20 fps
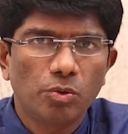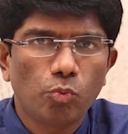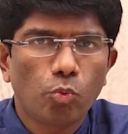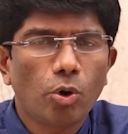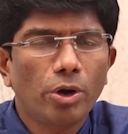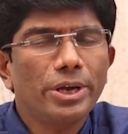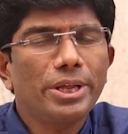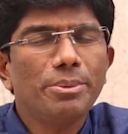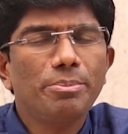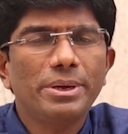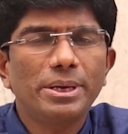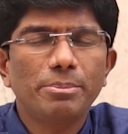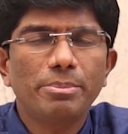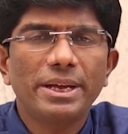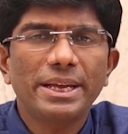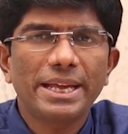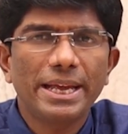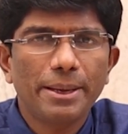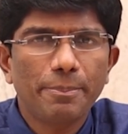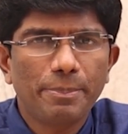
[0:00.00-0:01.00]
What do you mean
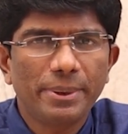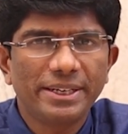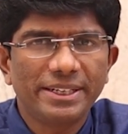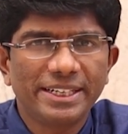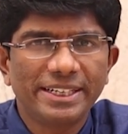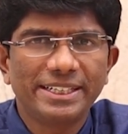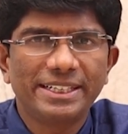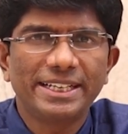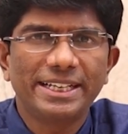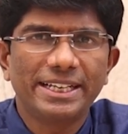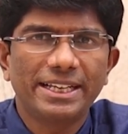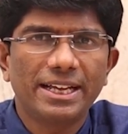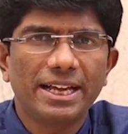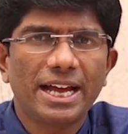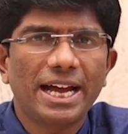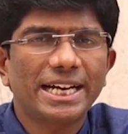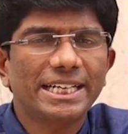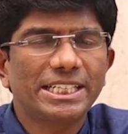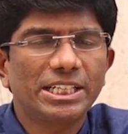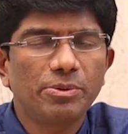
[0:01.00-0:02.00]
by APTT?
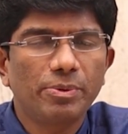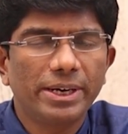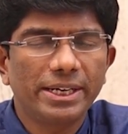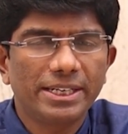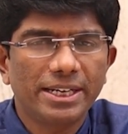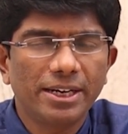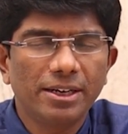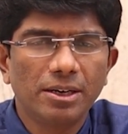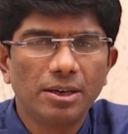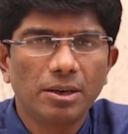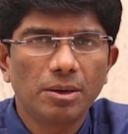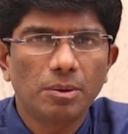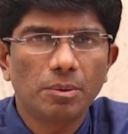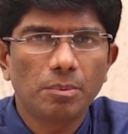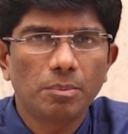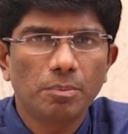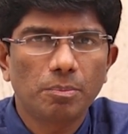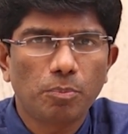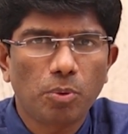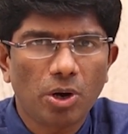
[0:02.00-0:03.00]
Activated
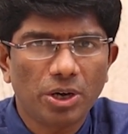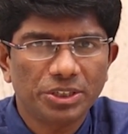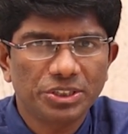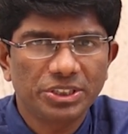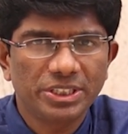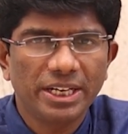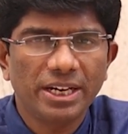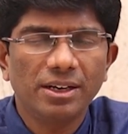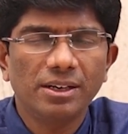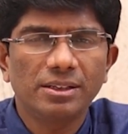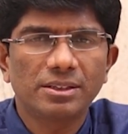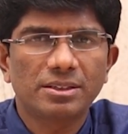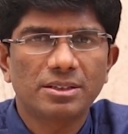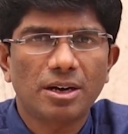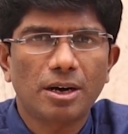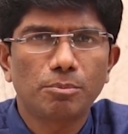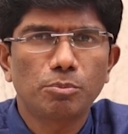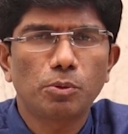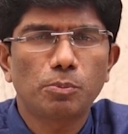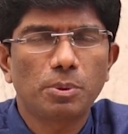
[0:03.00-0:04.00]
partial
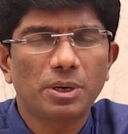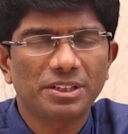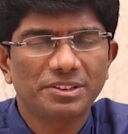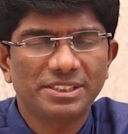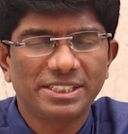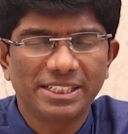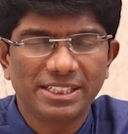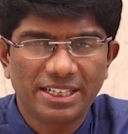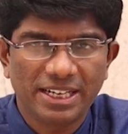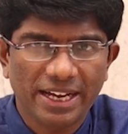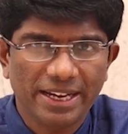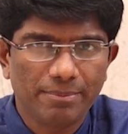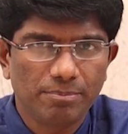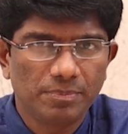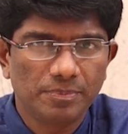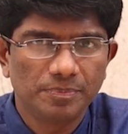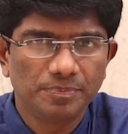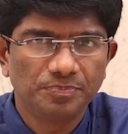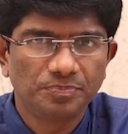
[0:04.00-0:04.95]
thromboplastin time.